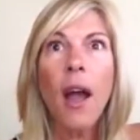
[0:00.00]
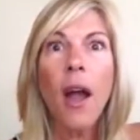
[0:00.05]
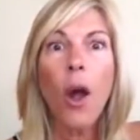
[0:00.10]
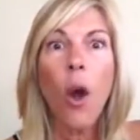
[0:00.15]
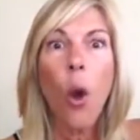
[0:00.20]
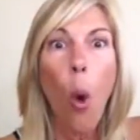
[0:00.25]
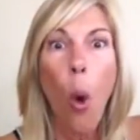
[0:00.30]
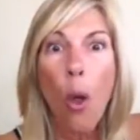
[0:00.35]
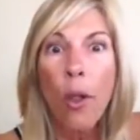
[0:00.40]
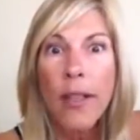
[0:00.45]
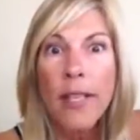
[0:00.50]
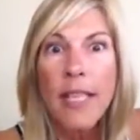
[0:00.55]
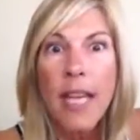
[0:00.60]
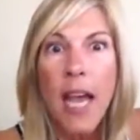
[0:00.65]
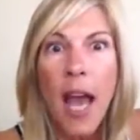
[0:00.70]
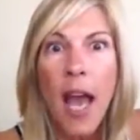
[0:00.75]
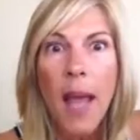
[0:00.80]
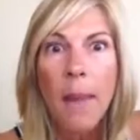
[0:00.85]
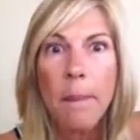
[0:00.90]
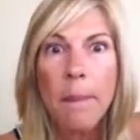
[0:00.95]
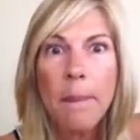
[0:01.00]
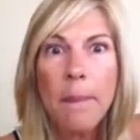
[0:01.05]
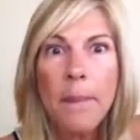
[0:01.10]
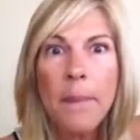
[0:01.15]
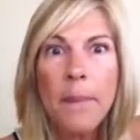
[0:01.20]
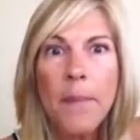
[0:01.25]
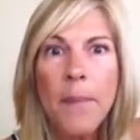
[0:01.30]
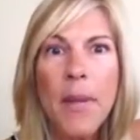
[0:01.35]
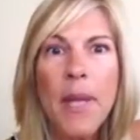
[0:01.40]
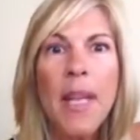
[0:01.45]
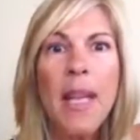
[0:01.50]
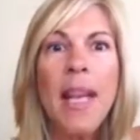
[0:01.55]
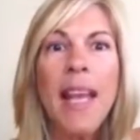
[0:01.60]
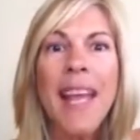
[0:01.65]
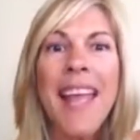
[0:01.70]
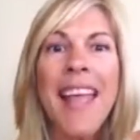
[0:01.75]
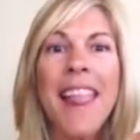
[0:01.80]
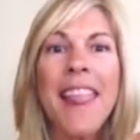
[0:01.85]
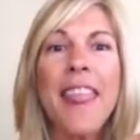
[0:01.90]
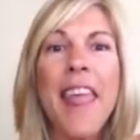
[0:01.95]
all the time
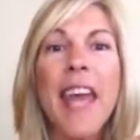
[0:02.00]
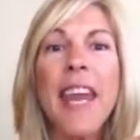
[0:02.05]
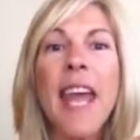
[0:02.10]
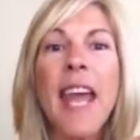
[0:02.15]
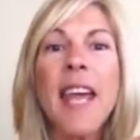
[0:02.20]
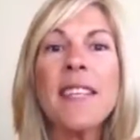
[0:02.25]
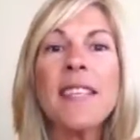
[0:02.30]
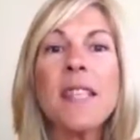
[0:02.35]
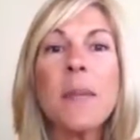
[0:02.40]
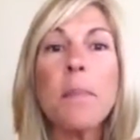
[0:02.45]
that has